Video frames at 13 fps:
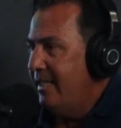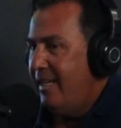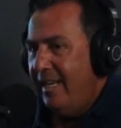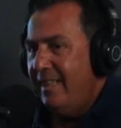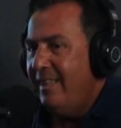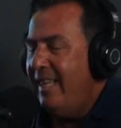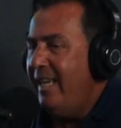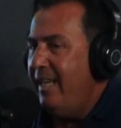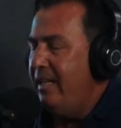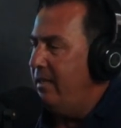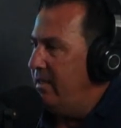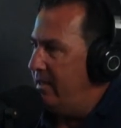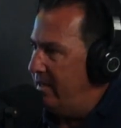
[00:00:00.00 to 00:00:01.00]
And
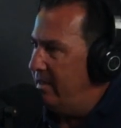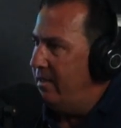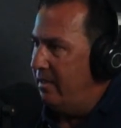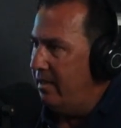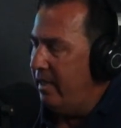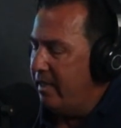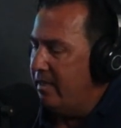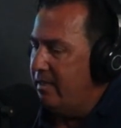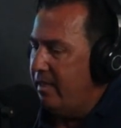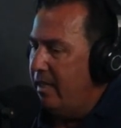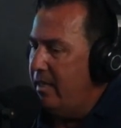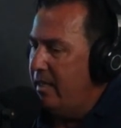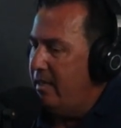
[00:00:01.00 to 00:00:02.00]
then, like I
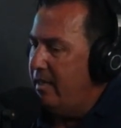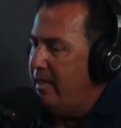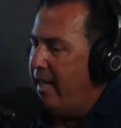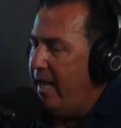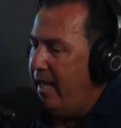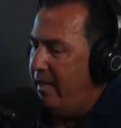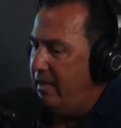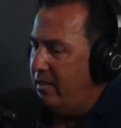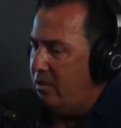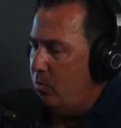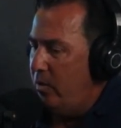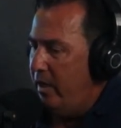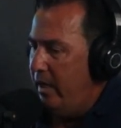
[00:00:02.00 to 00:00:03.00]
said, that
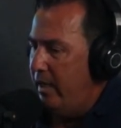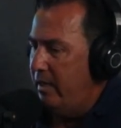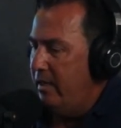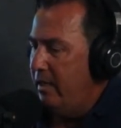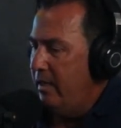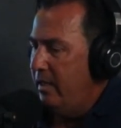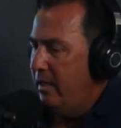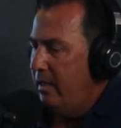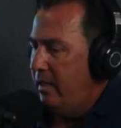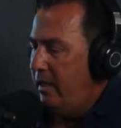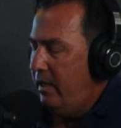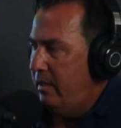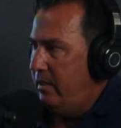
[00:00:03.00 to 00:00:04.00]
is when
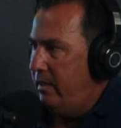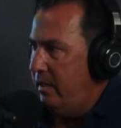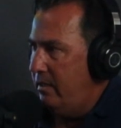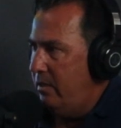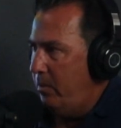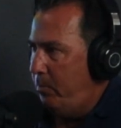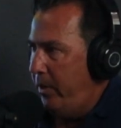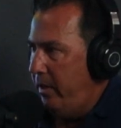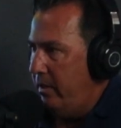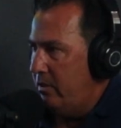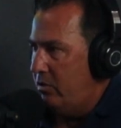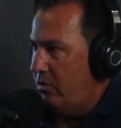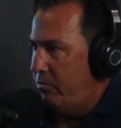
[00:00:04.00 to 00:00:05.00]
he
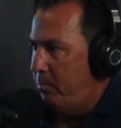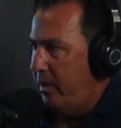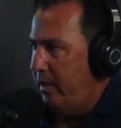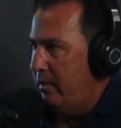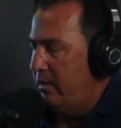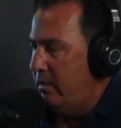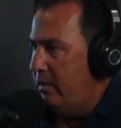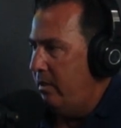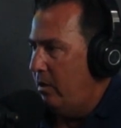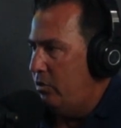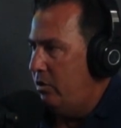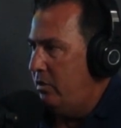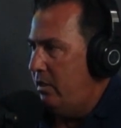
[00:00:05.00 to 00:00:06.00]
disappears of being the
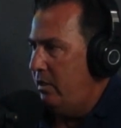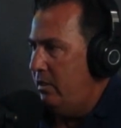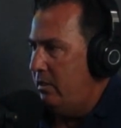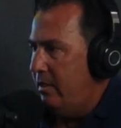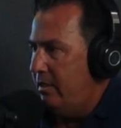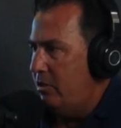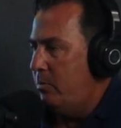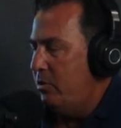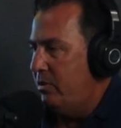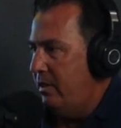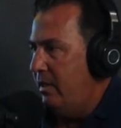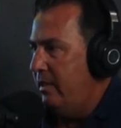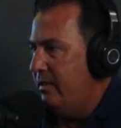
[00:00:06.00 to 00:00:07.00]
Argentinian that is
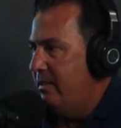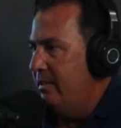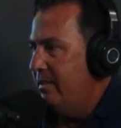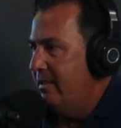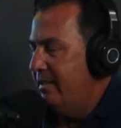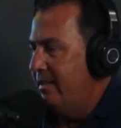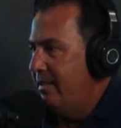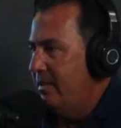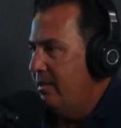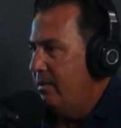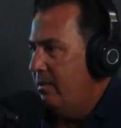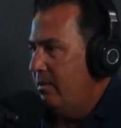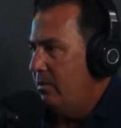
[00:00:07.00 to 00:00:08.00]
Brazilian,
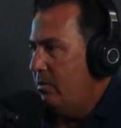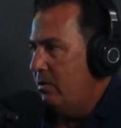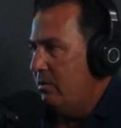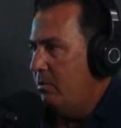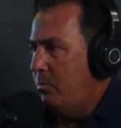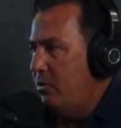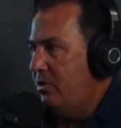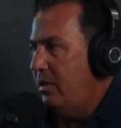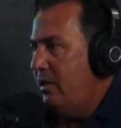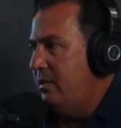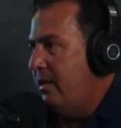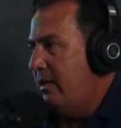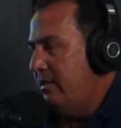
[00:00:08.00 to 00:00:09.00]
or the
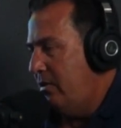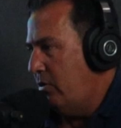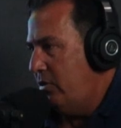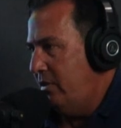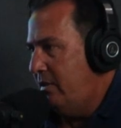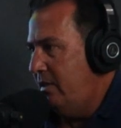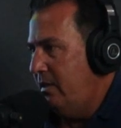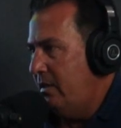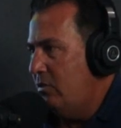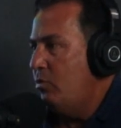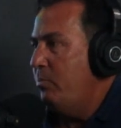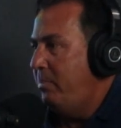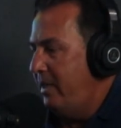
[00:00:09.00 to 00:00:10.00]
Brazilian that is Argentinian,
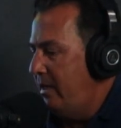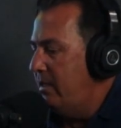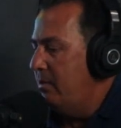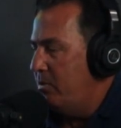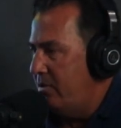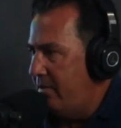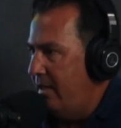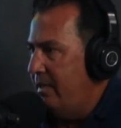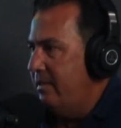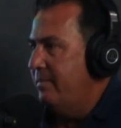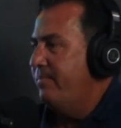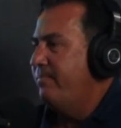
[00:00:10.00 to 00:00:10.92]
to being a Brazilian.